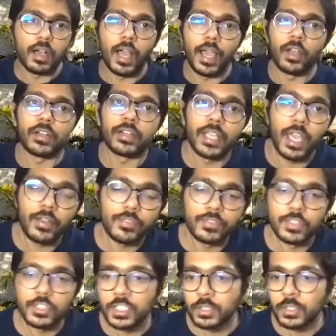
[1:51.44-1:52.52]
already have
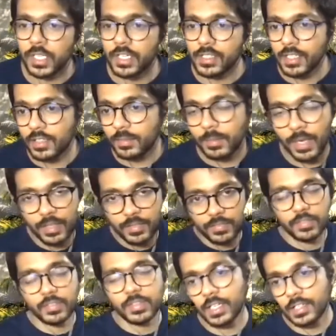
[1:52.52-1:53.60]
the Chinook dataset, my
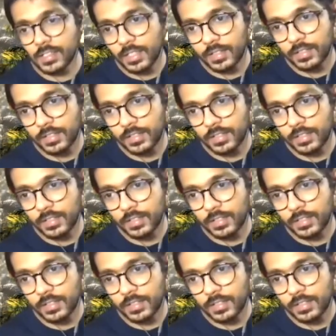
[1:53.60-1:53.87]
favorite dataset.